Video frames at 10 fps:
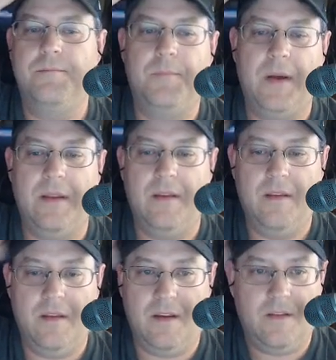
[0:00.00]
but
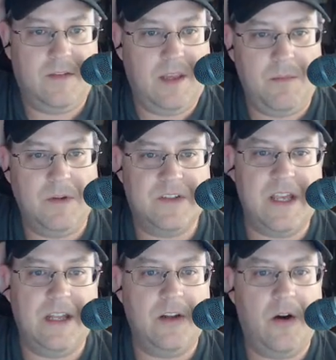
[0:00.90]
the team is
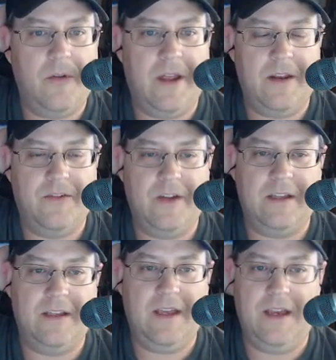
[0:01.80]
saying, no, that is
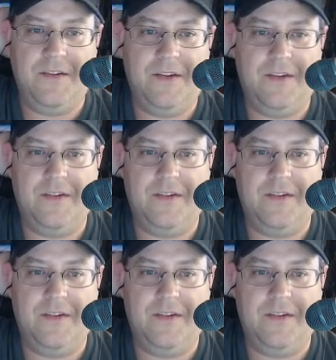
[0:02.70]
not the case. This is